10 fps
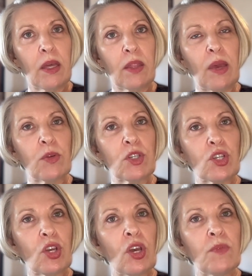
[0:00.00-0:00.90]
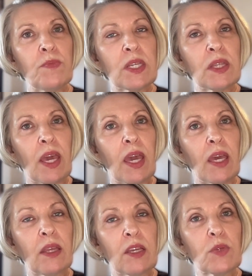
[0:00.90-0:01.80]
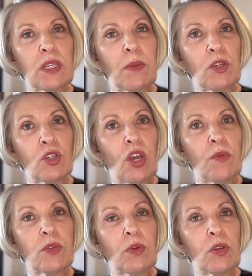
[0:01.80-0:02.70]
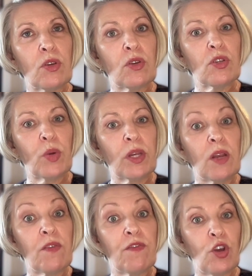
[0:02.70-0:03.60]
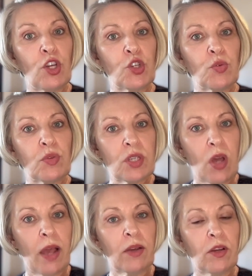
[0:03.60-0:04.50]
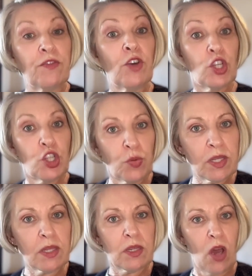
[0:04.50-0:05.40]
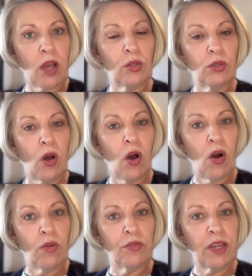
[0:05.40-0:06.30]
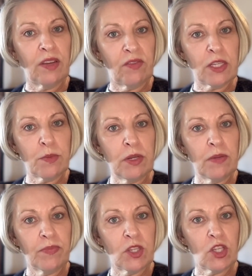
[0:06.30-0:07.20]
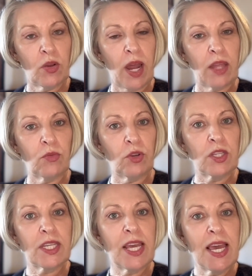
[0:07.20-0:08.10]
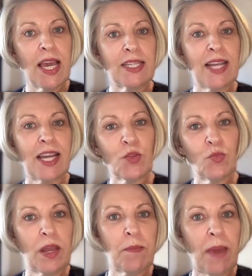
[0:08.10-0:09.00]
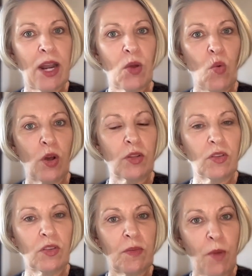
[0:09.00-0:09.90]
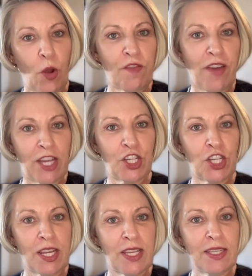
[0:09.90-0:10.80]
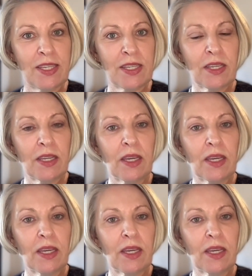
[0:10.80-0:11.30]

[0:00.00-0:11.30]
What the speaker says: There was terms in there, and these were some of the terms that we use. We need a virtuous cycle of investment. So in other words, it doesn't really matter what the motivation is.